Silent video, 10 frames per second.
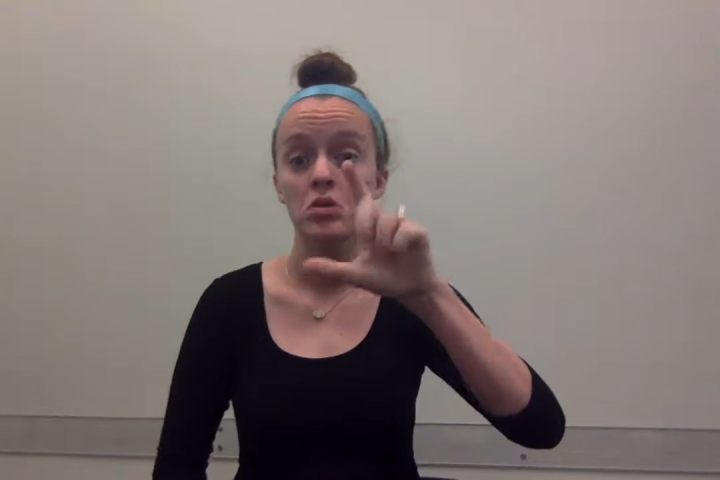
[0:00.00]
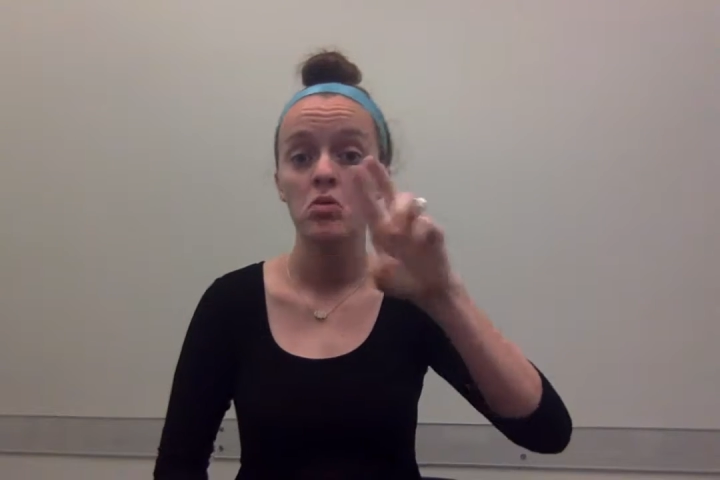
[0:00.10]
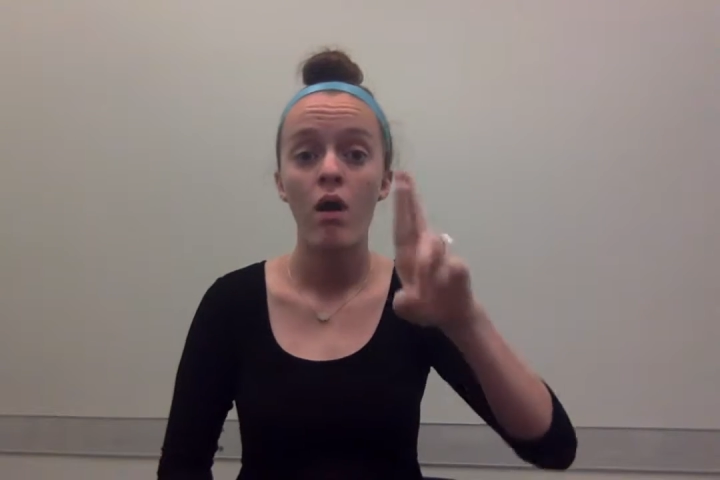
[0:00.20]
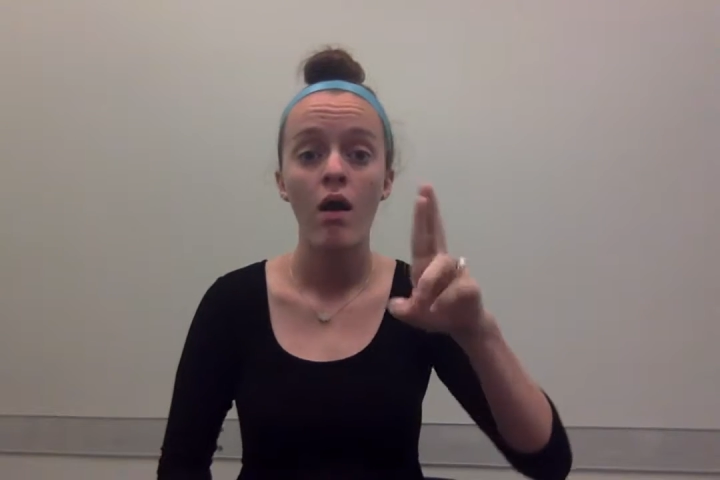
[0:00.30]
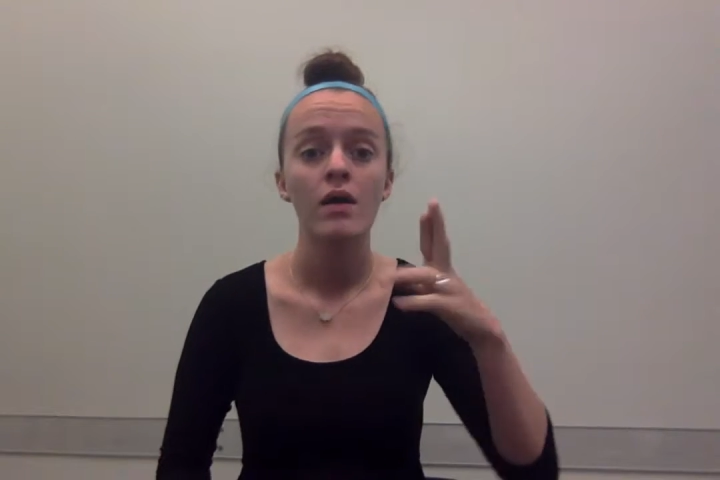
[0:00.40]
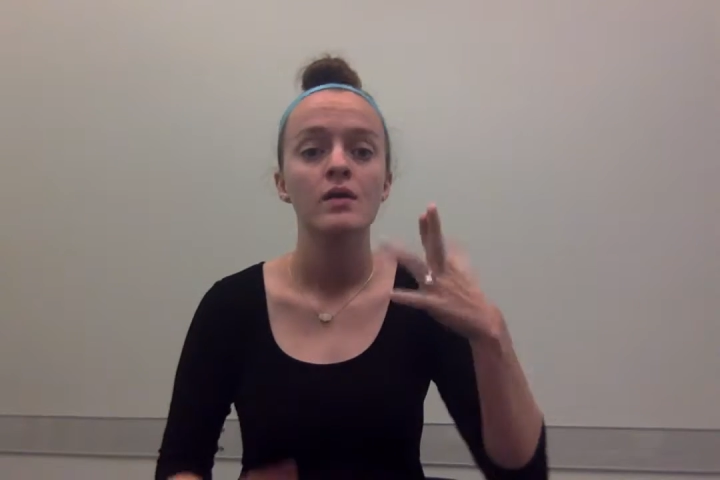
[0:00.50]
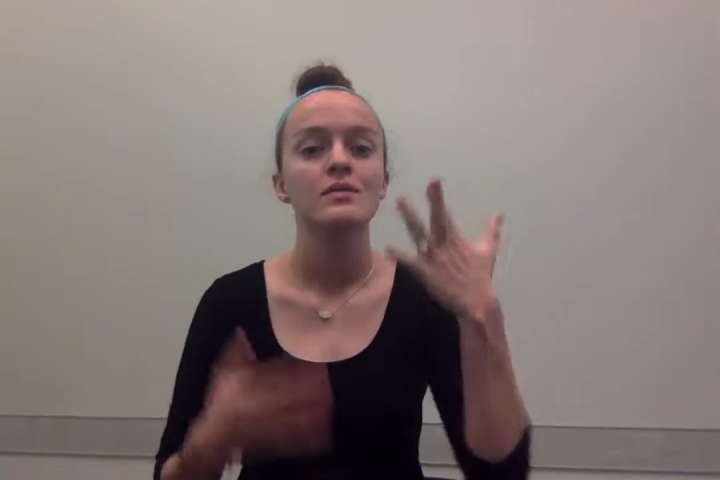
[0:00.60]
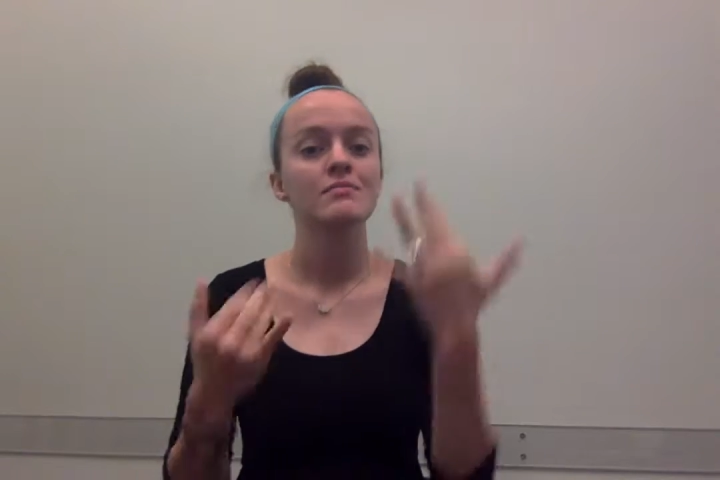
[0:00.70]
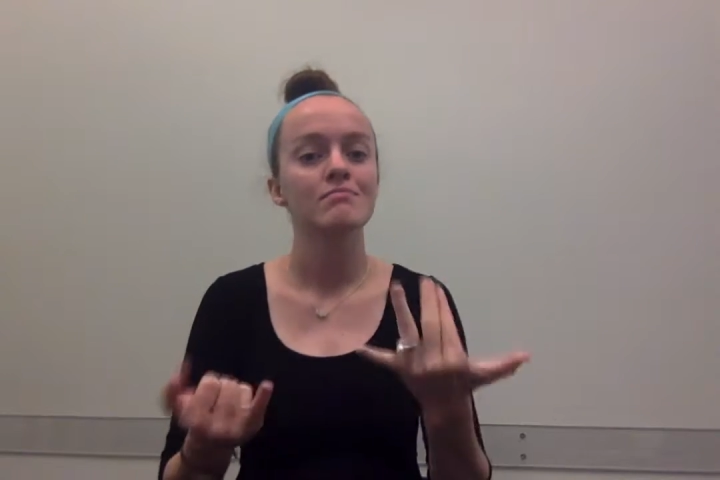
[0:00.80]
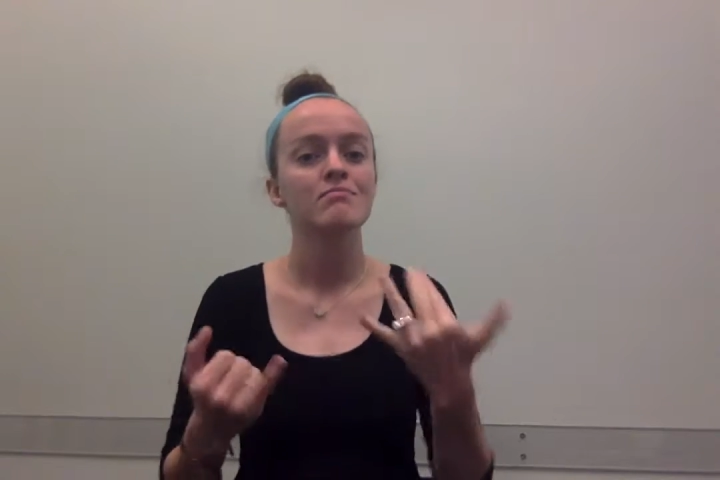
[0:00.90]
attorney
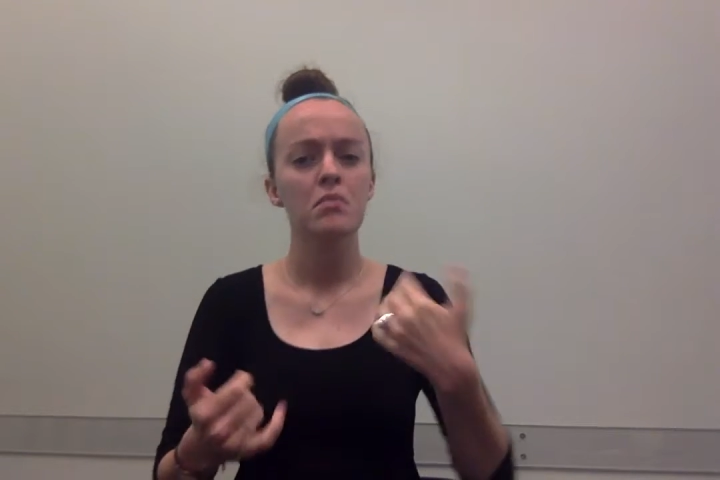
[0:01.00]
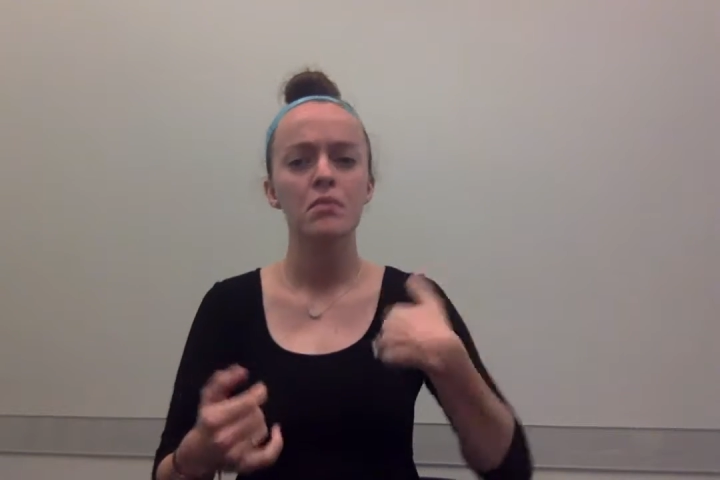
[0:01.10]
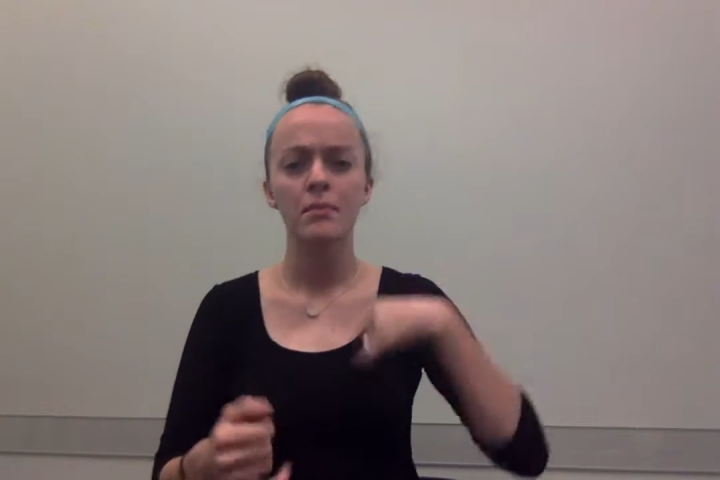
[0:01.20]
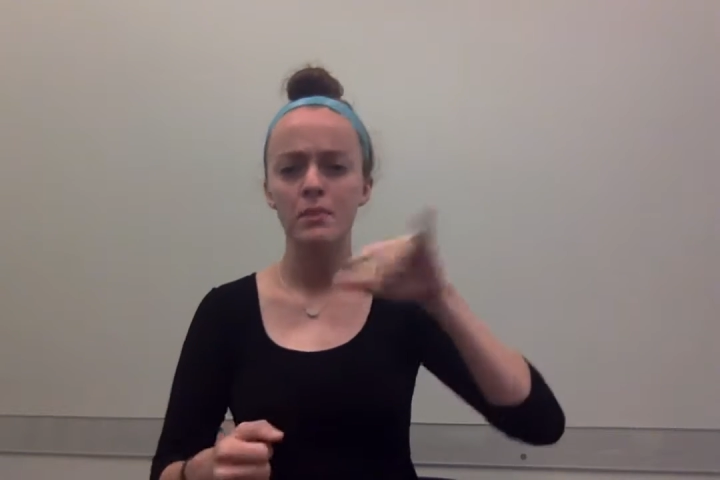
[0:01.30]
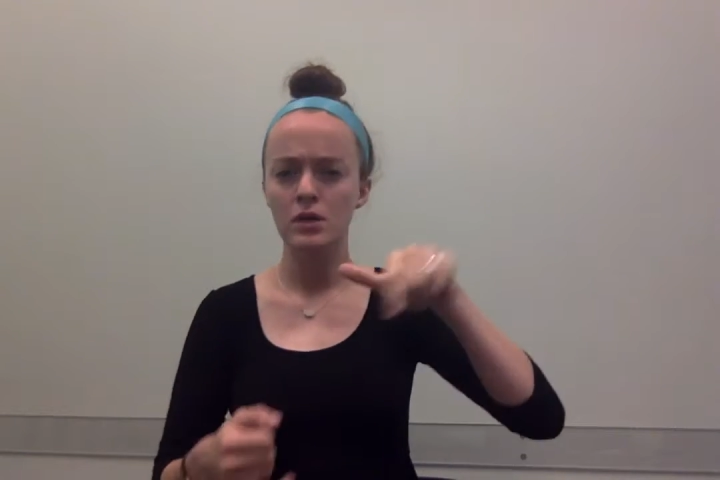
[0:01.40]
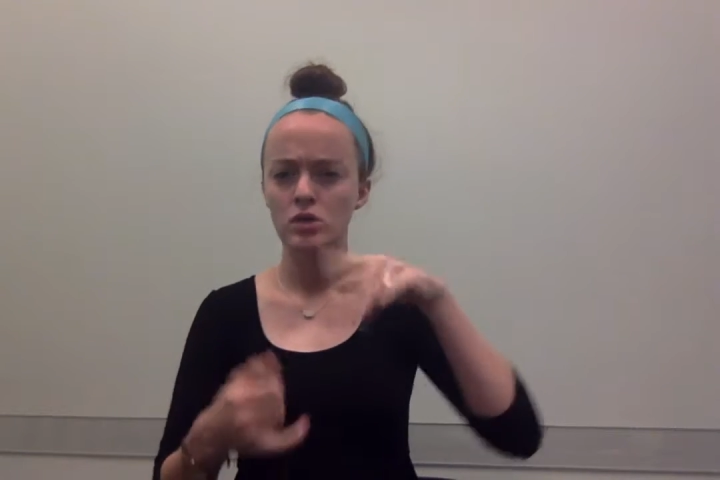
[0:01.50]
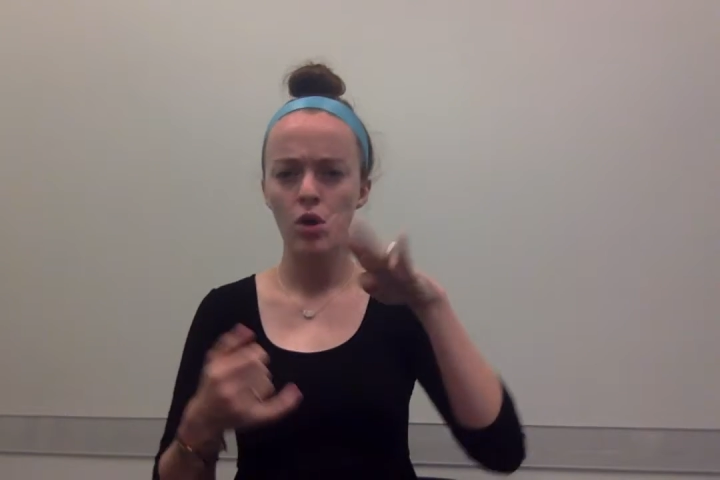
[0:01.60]
in Little Rock.